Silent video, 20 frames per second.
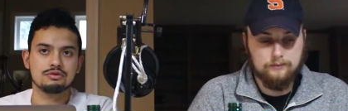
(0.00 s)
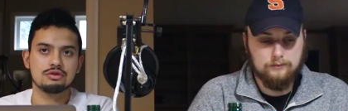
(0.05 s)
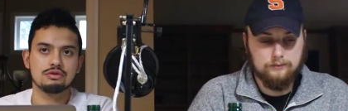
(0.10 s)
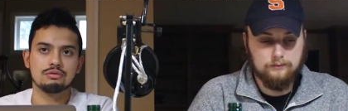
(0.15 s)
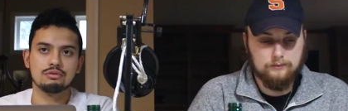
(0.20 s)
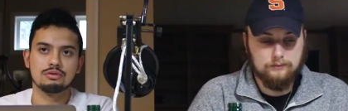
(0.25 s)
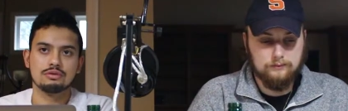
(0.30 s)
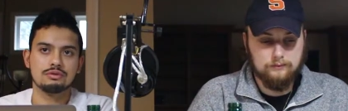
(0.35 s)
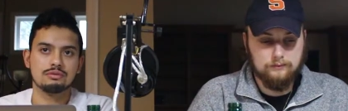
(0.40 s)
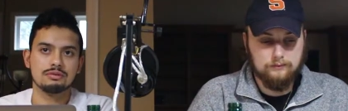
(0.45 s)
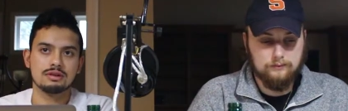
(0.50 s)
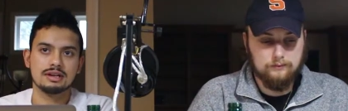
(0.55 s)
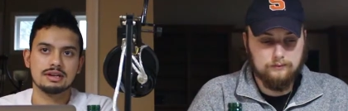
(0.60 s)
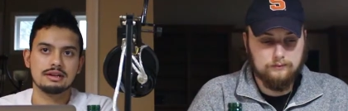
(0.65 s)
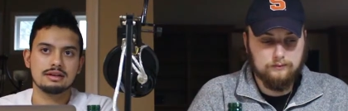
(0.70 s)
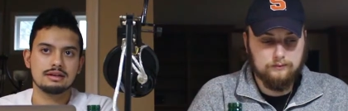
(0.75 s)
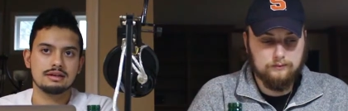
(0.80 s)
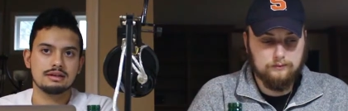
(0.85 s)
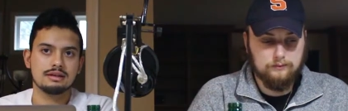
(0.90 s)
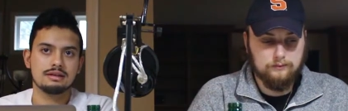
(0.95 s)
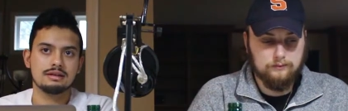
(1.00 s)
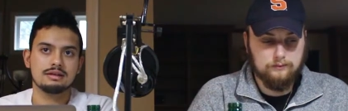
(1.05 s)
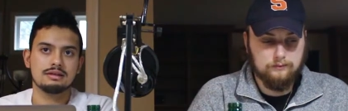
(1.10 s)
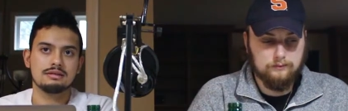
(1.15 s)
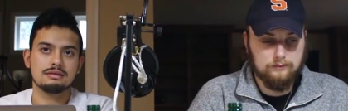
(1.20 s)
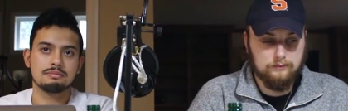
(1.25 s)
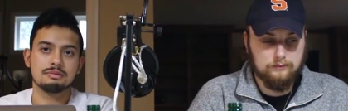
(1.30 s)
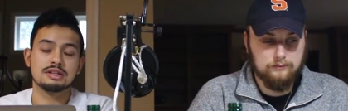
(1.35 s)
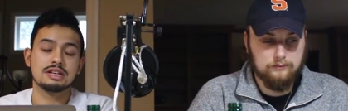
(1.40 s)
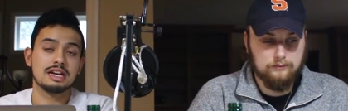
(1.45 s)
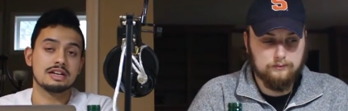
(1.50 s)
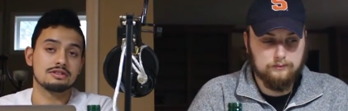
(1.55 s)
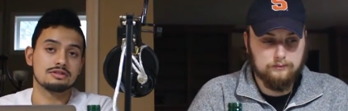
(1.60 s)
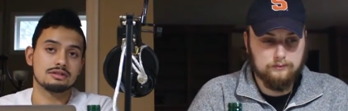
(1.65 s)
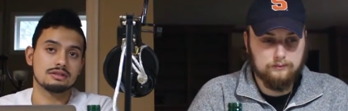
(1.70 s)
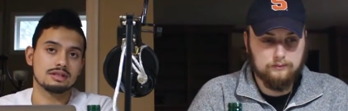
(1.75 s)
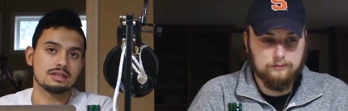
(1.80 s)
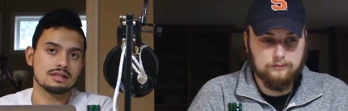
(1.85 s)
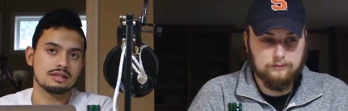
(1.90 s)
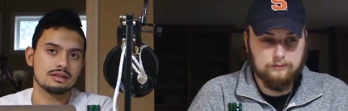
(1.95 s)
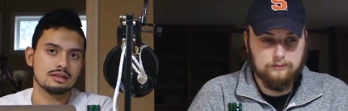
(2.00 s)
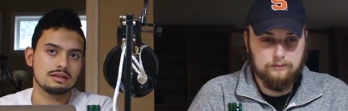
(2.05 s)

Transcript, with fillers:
Speaker 1: two or three, potentially.